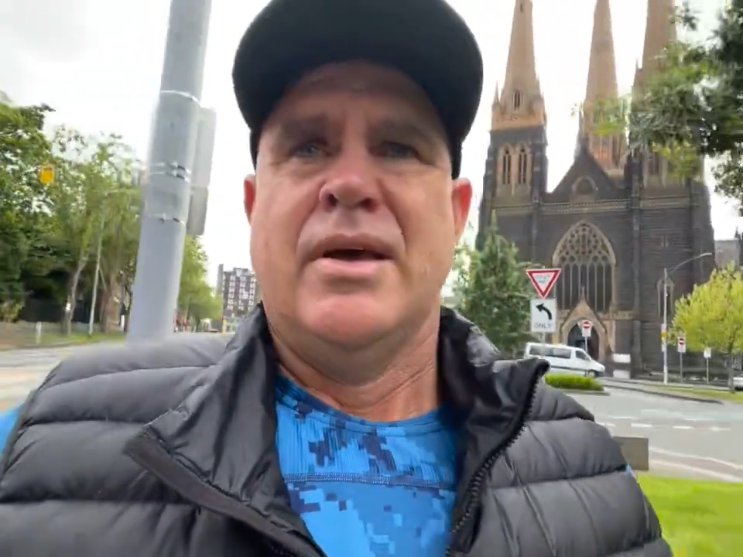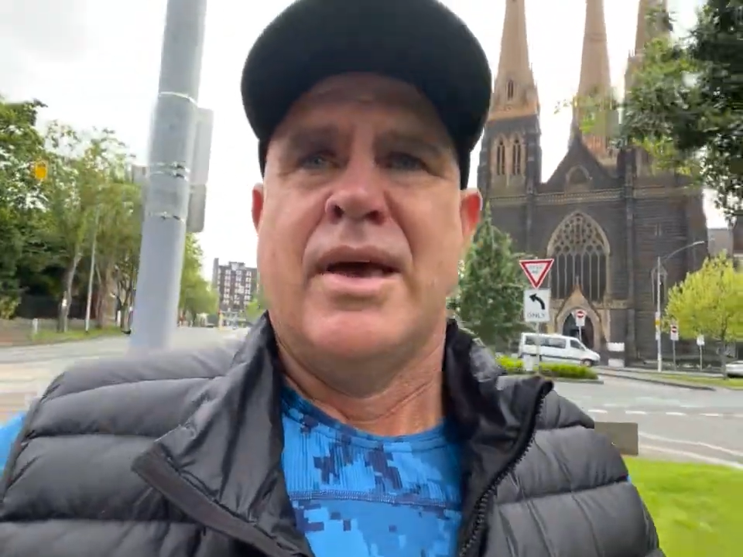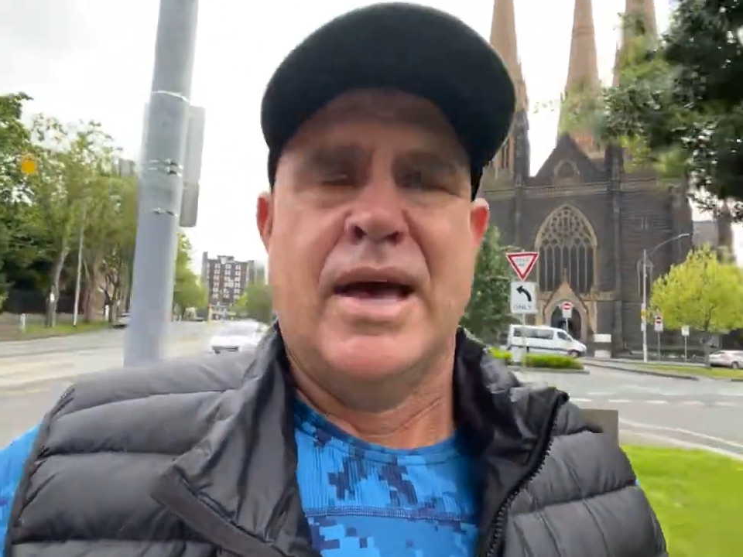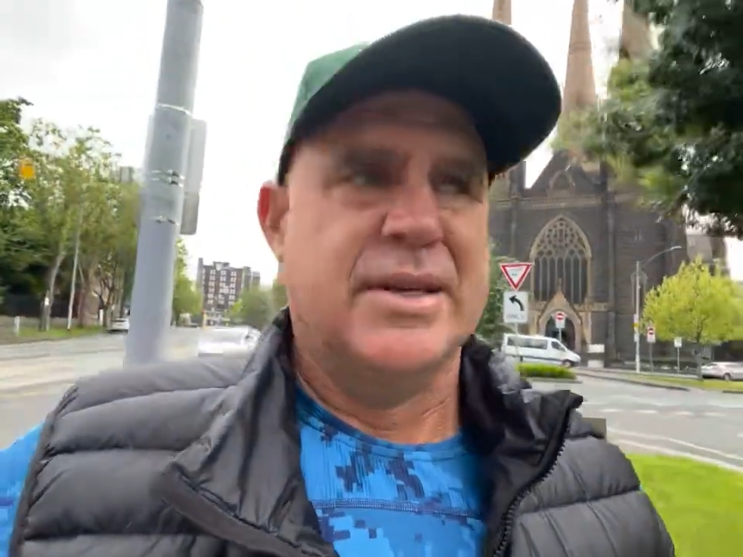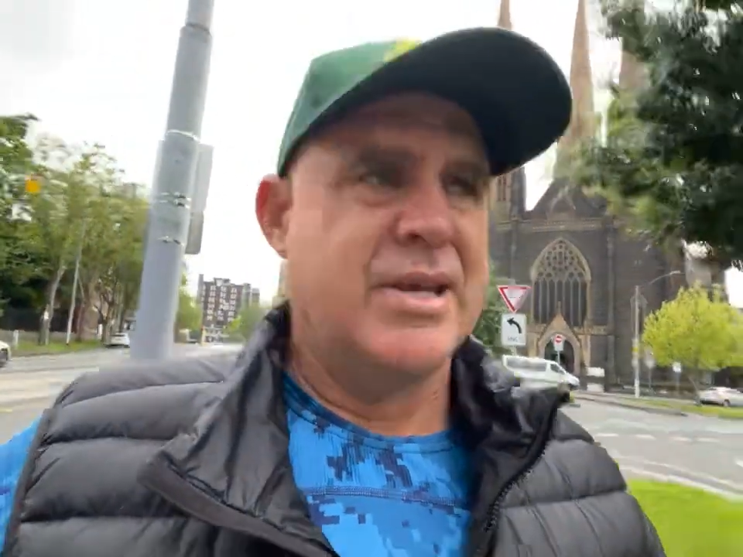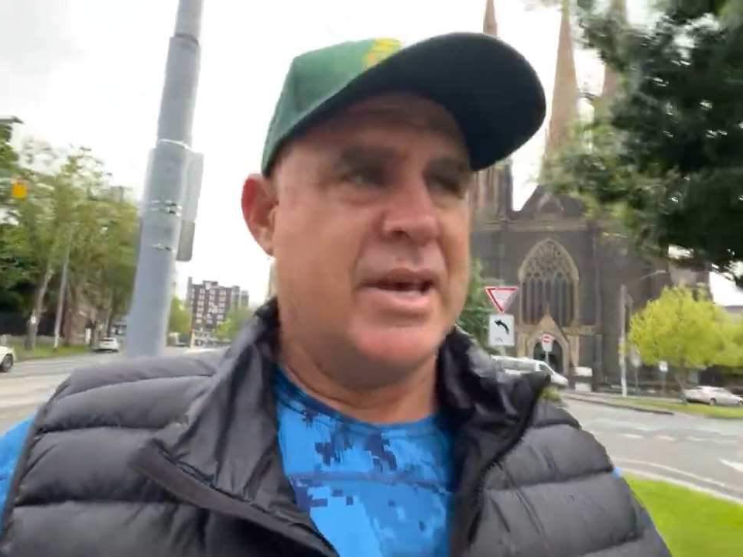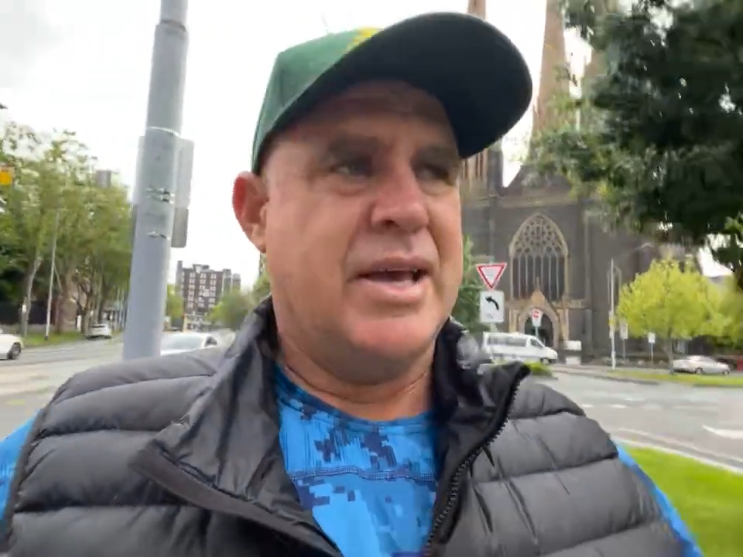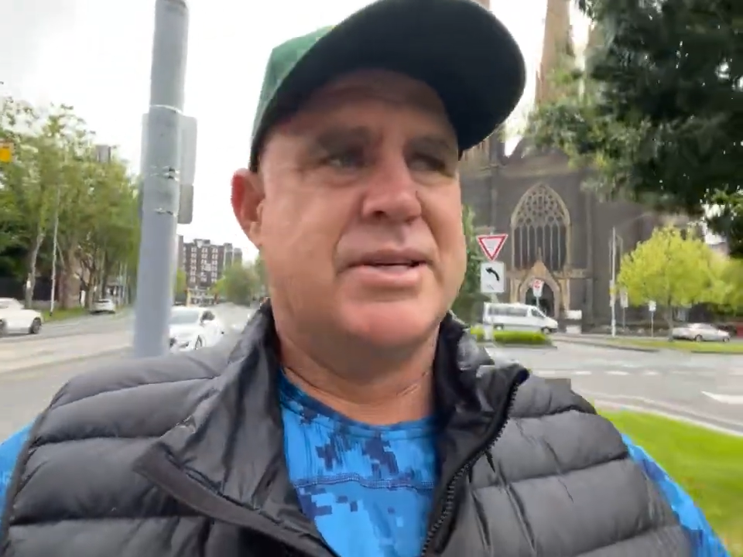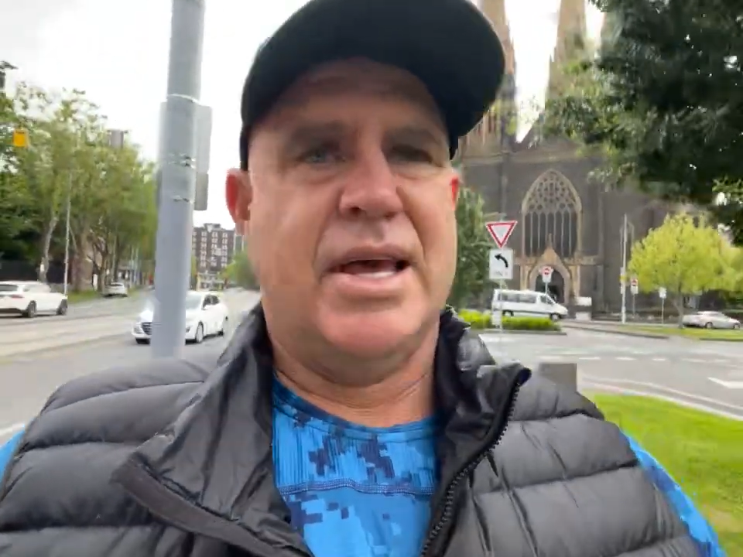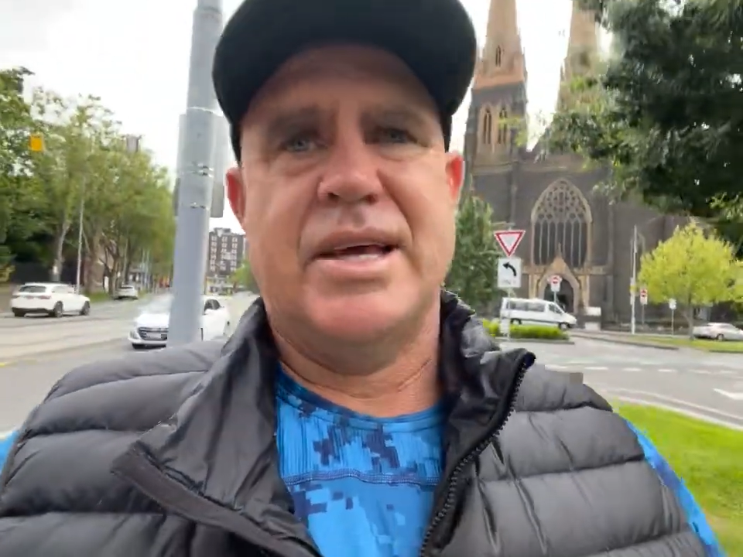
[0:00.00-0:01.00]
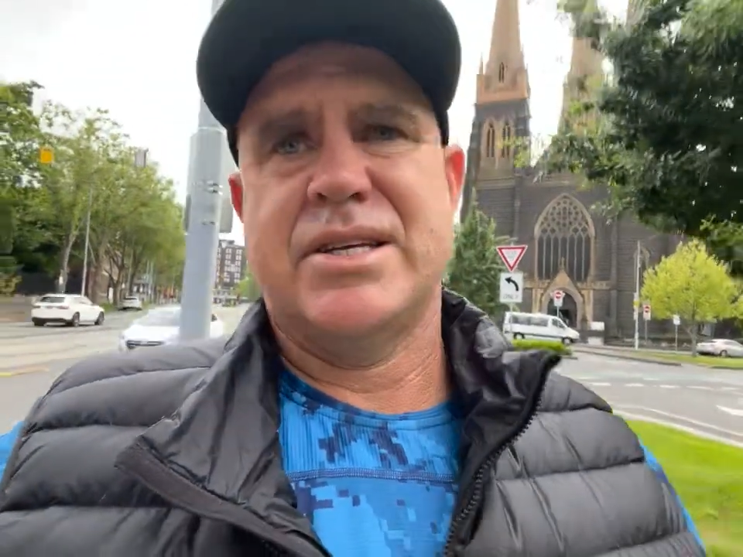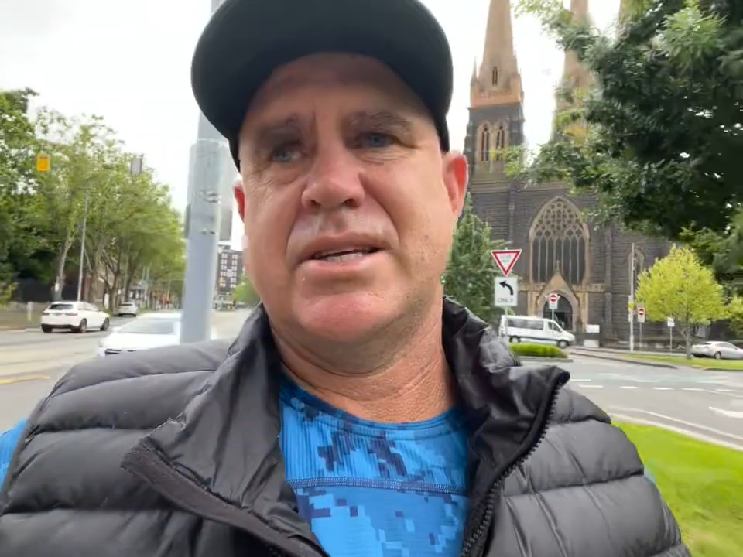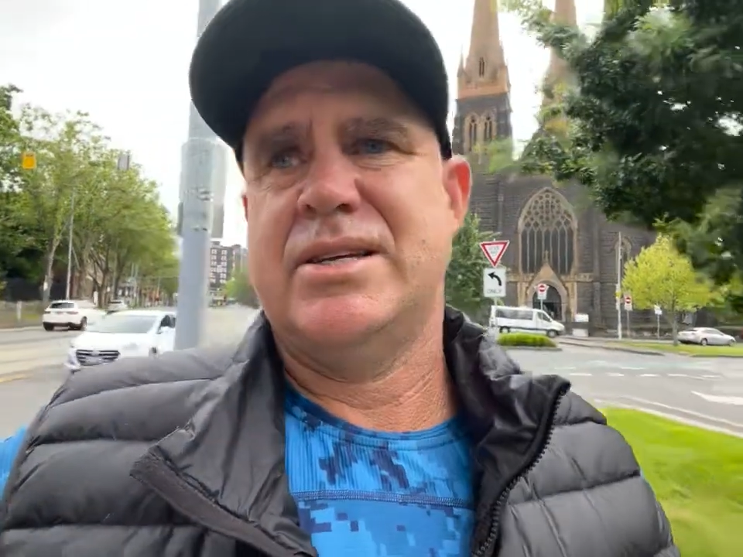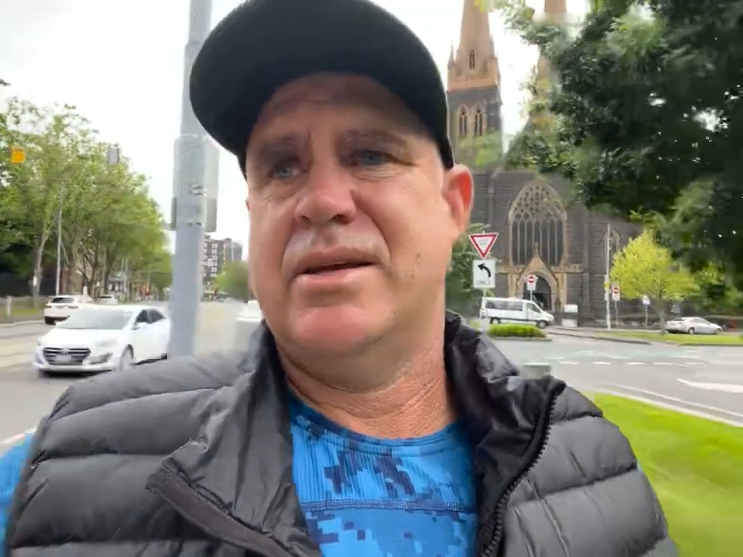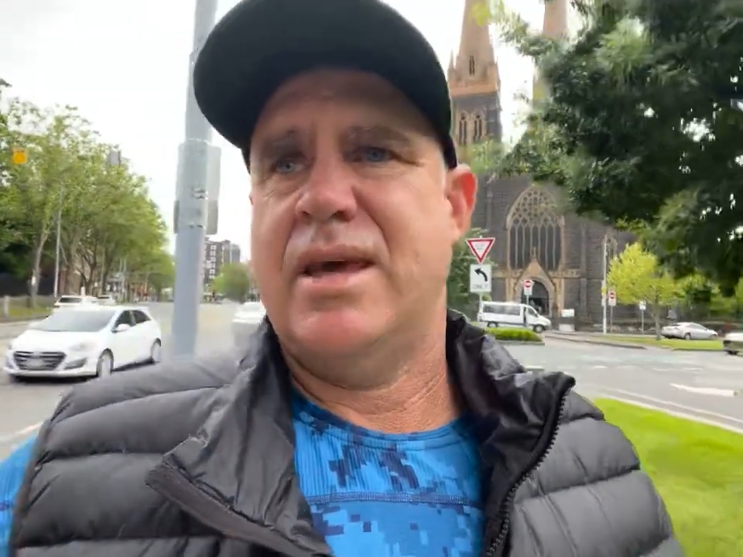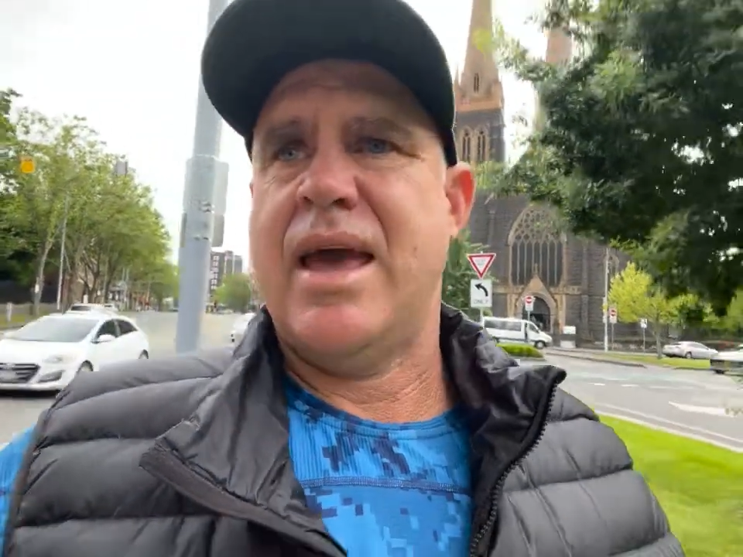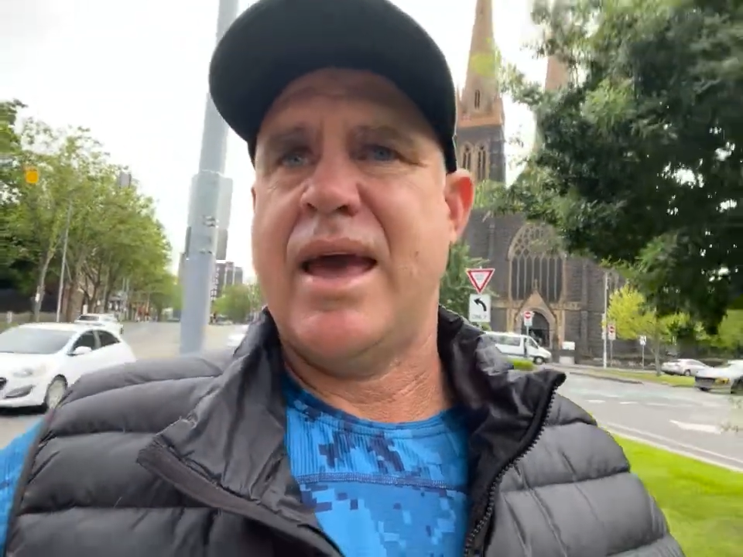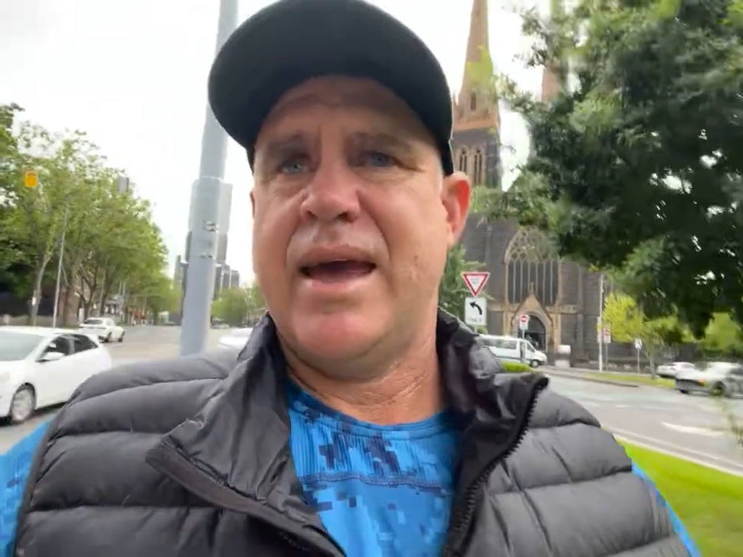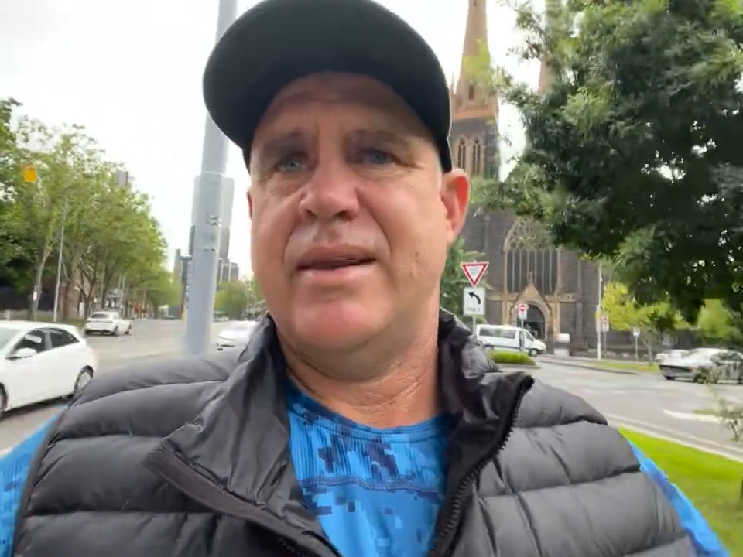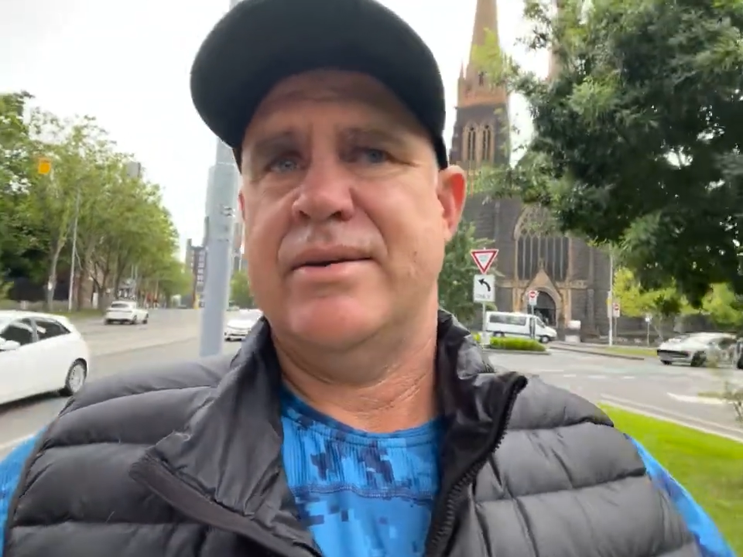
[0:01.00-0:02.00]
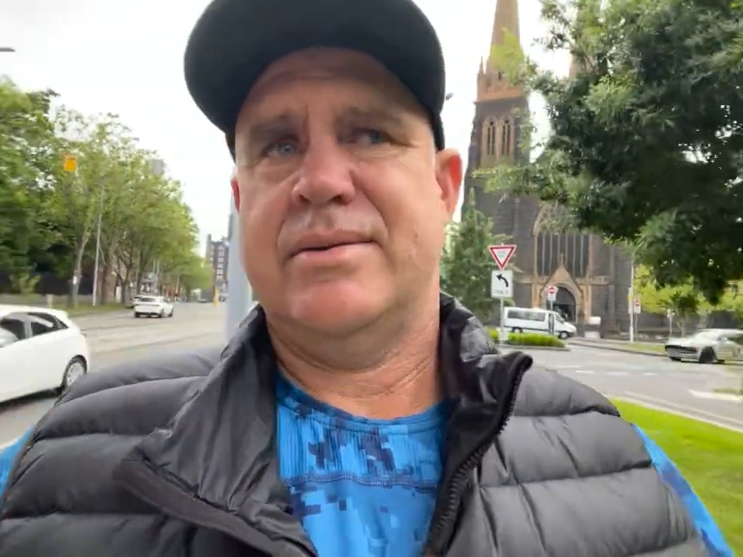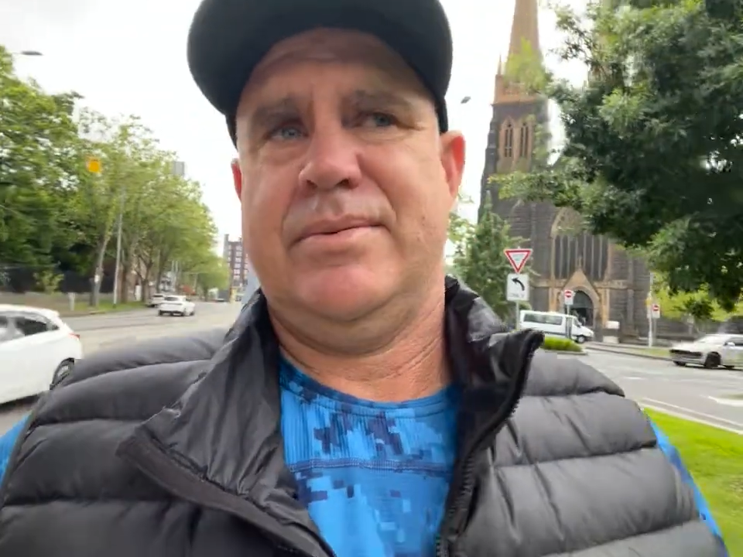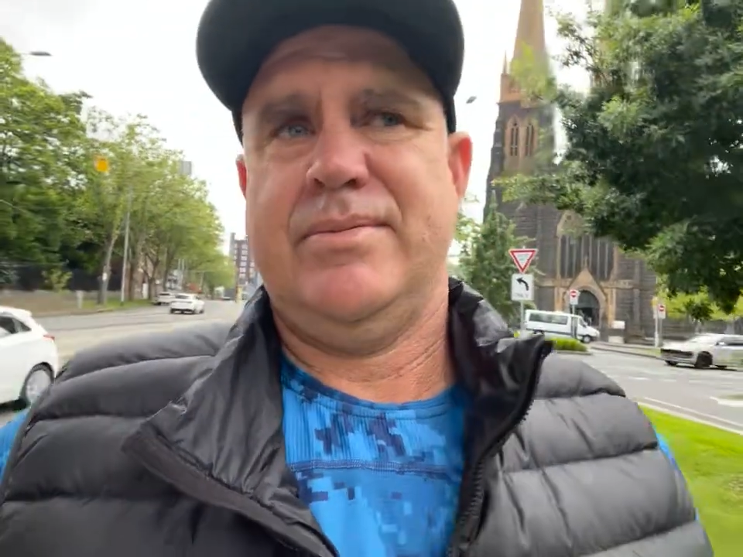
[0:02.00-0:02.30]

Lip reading: at TSS, and